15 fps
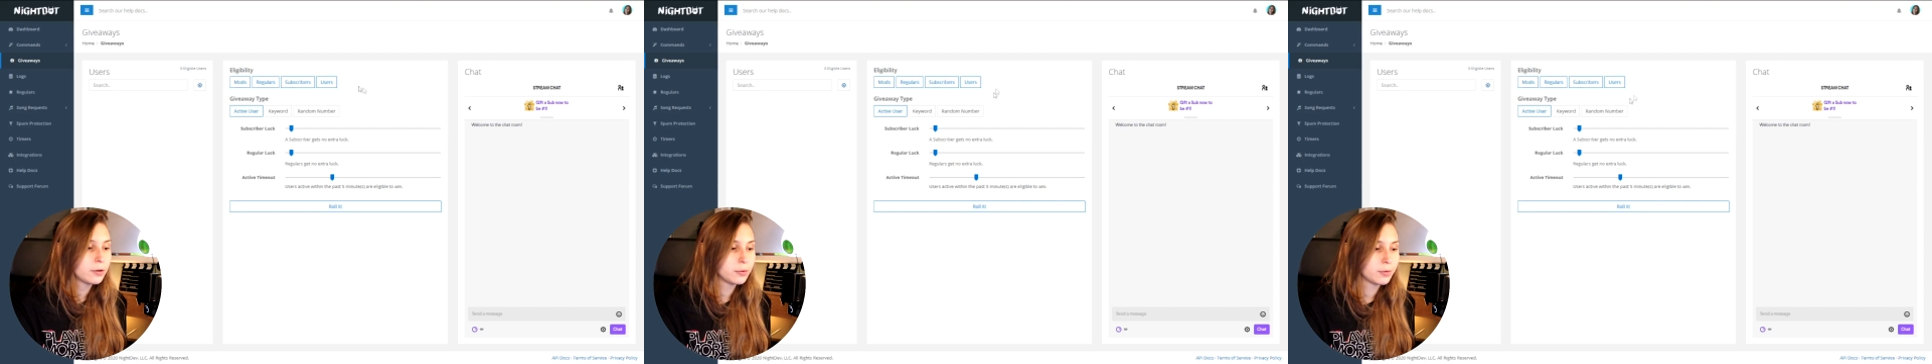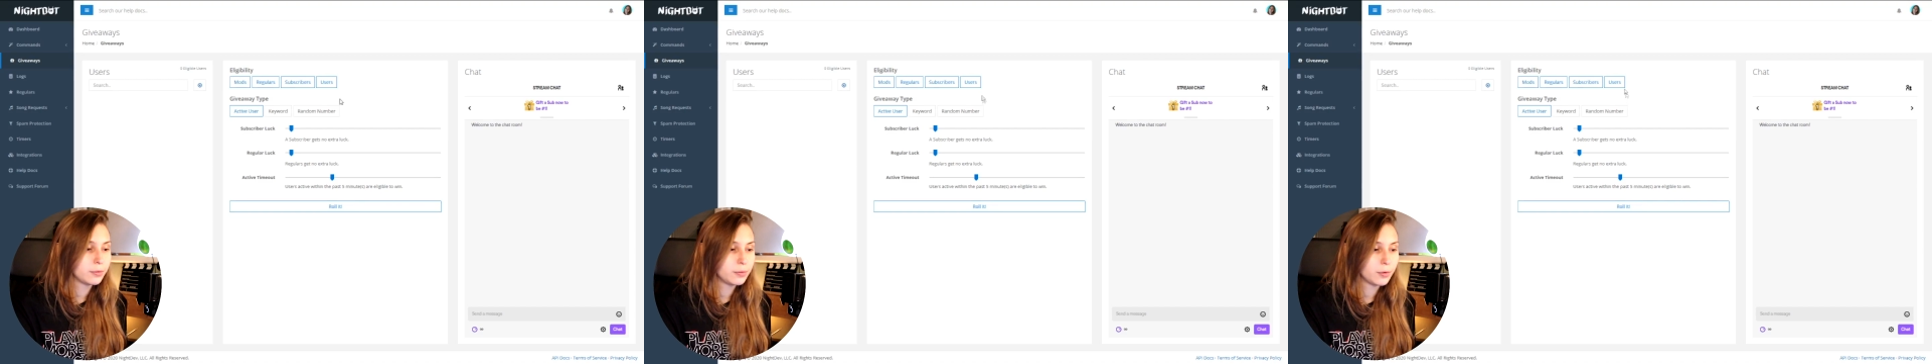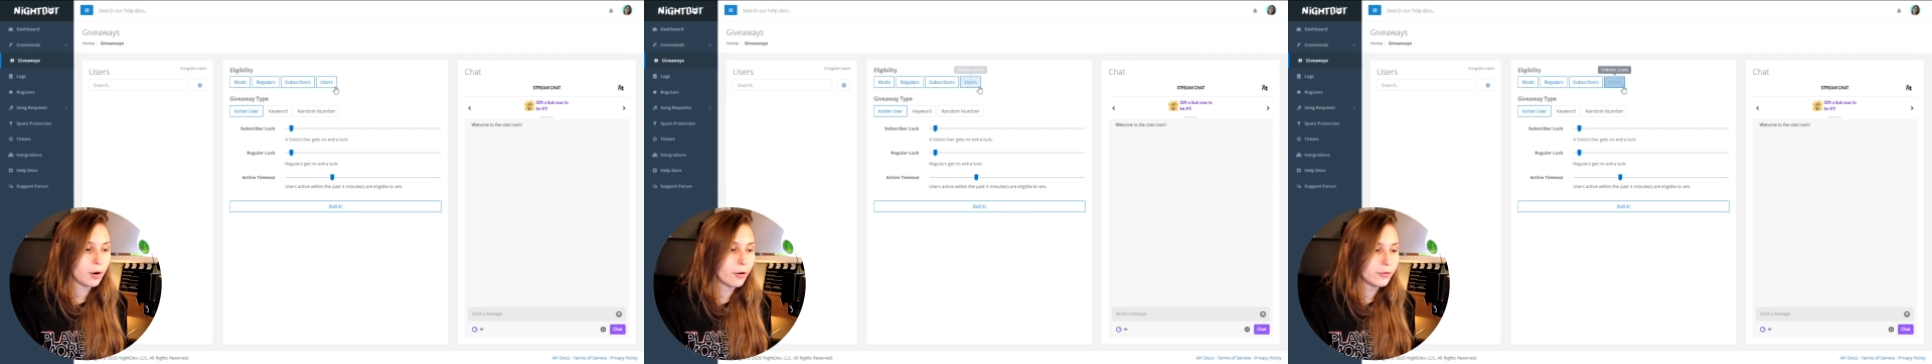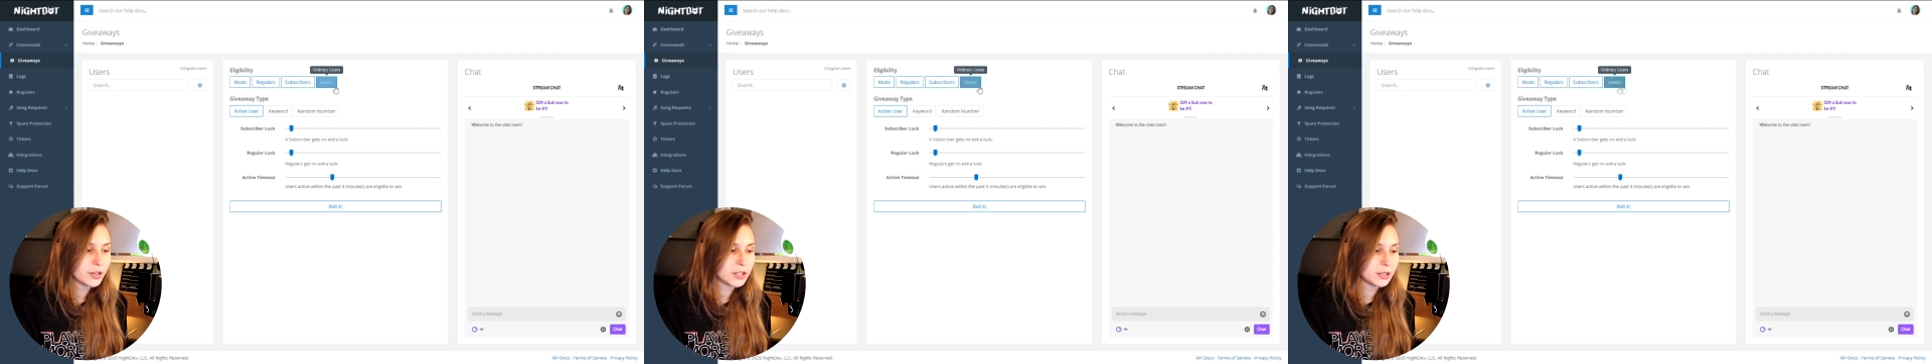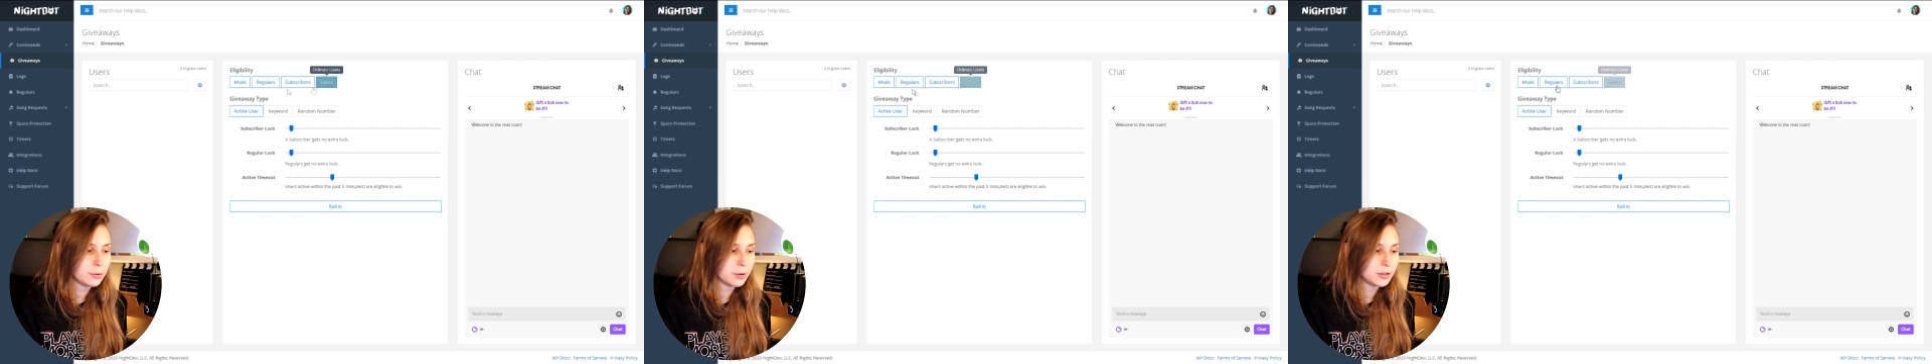you
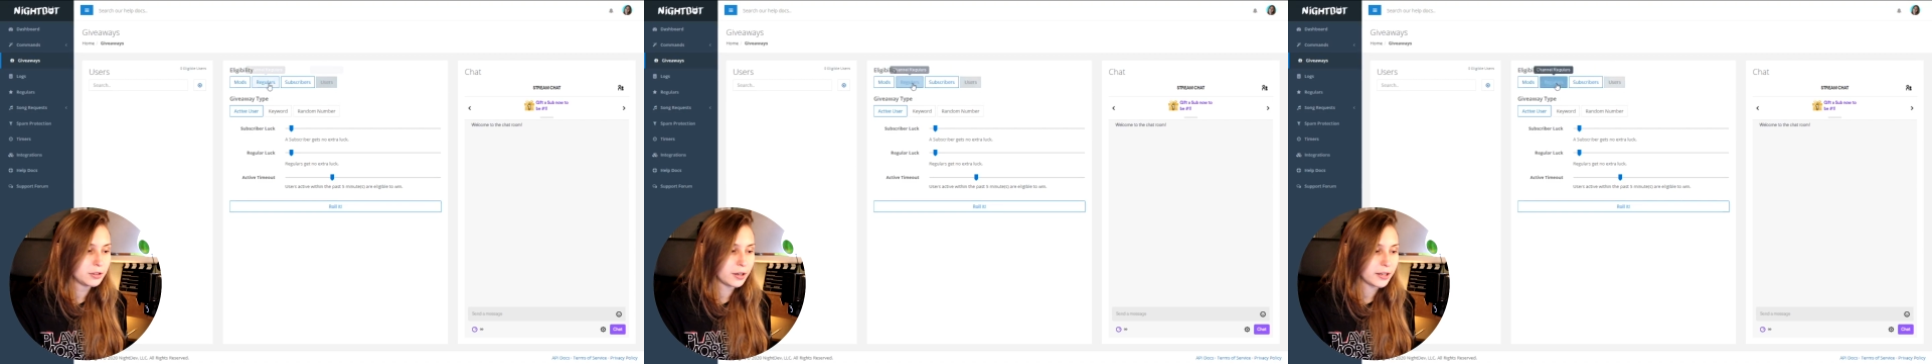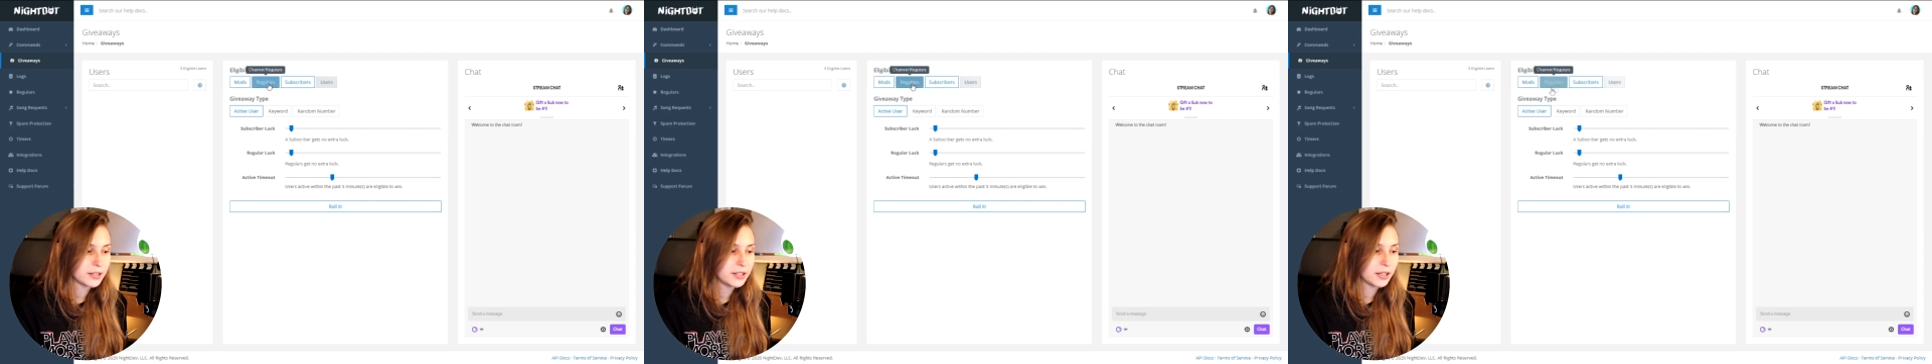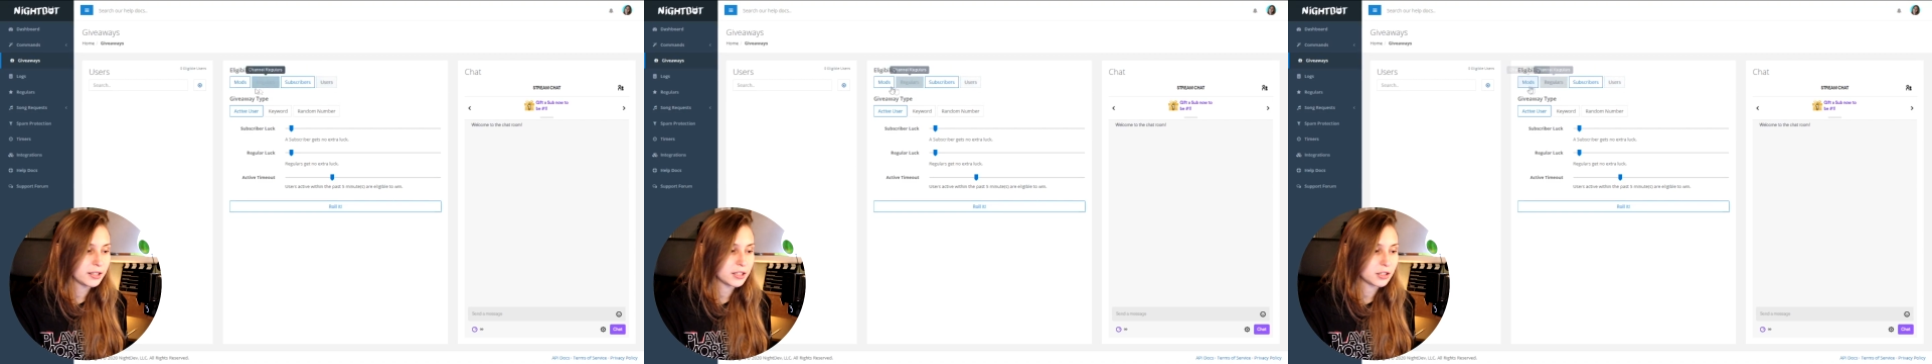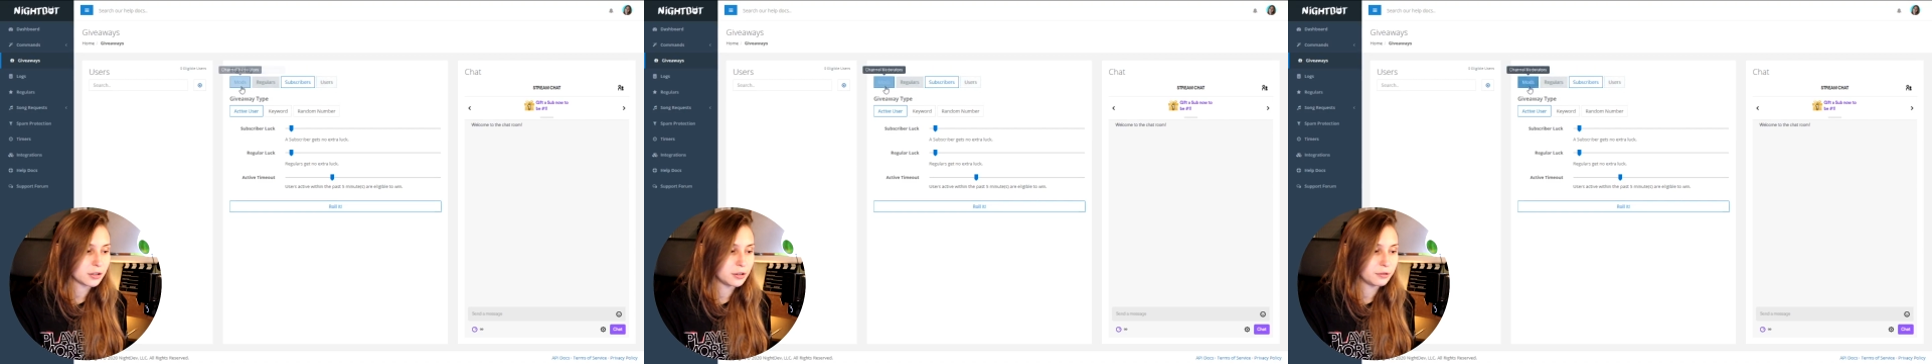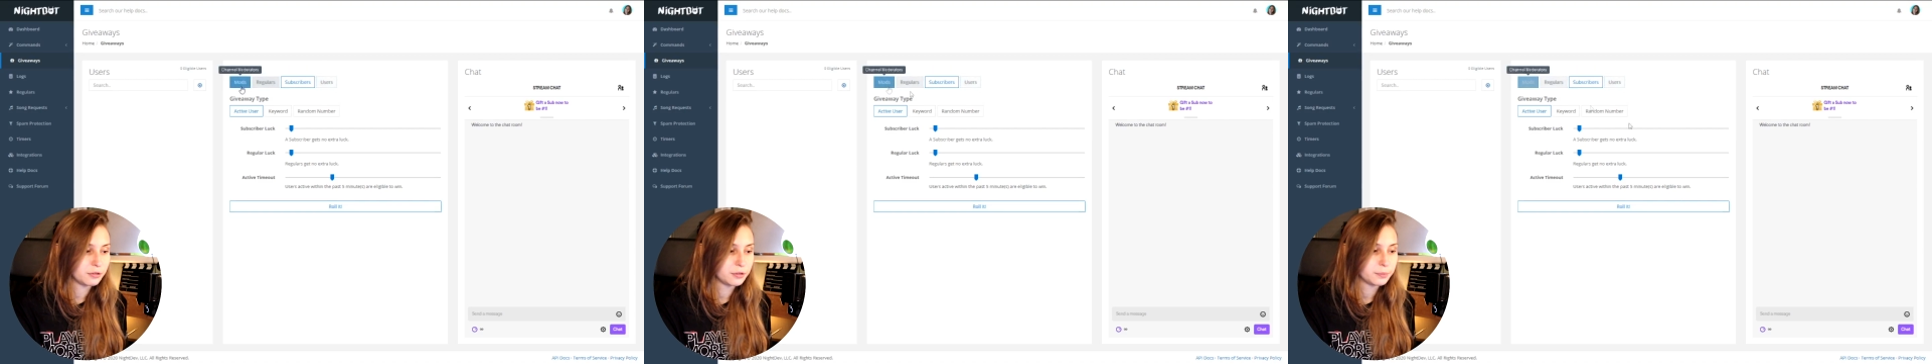obviously want to like take this
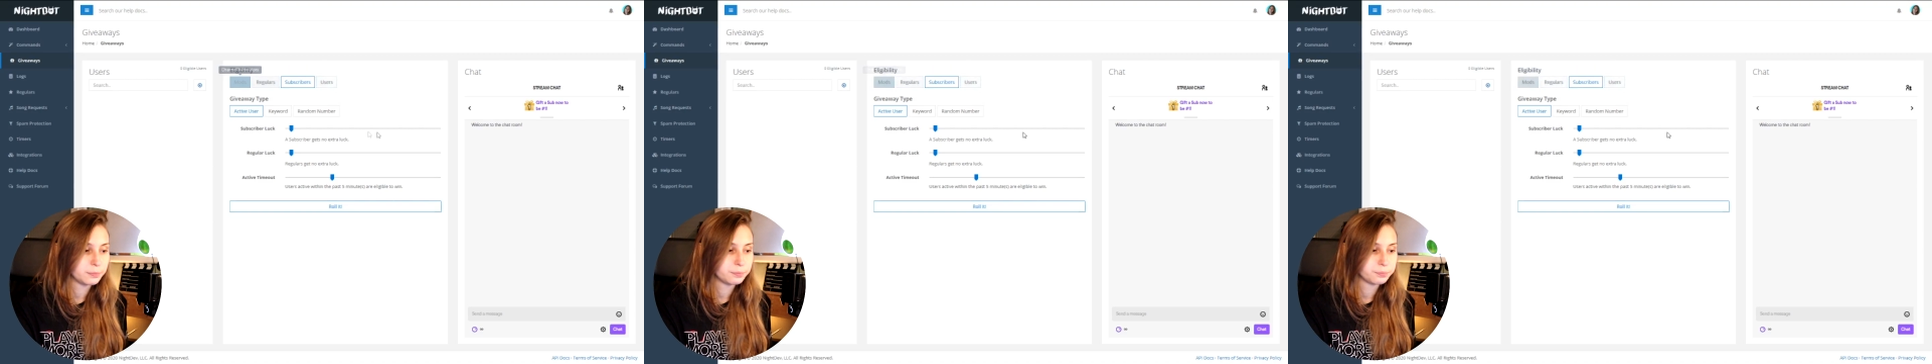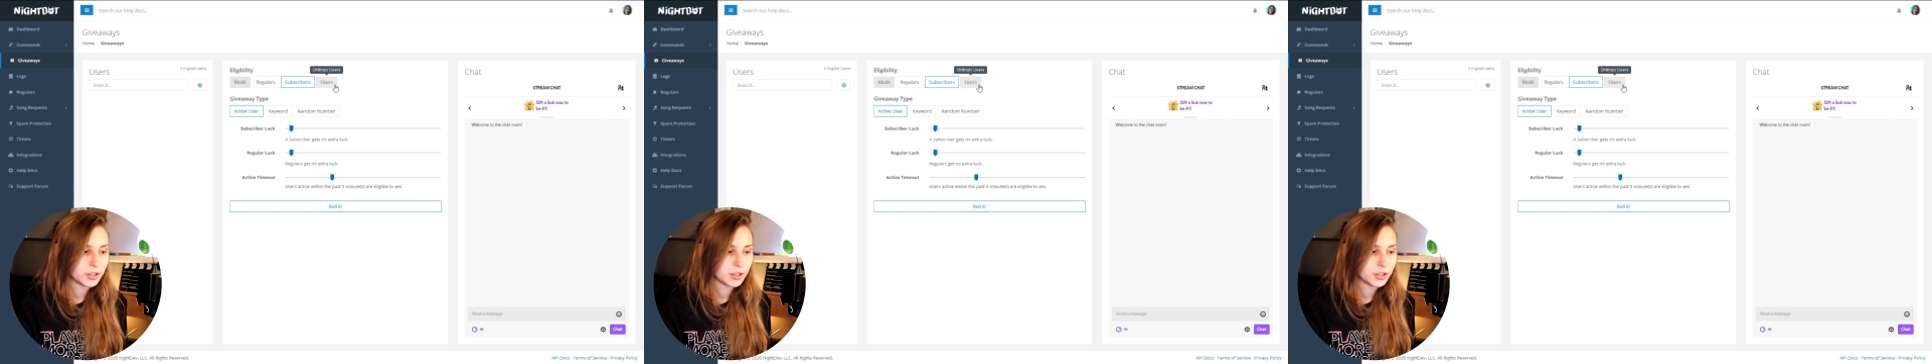off.